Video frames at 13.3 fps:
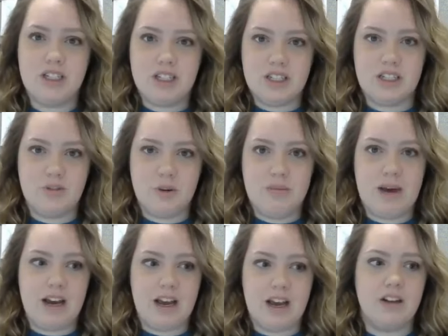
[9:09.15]
successful
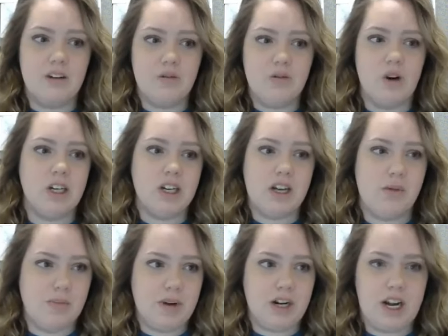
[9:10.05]
back end for your
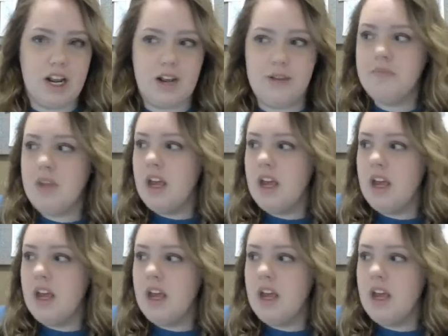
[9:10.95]
email marketing.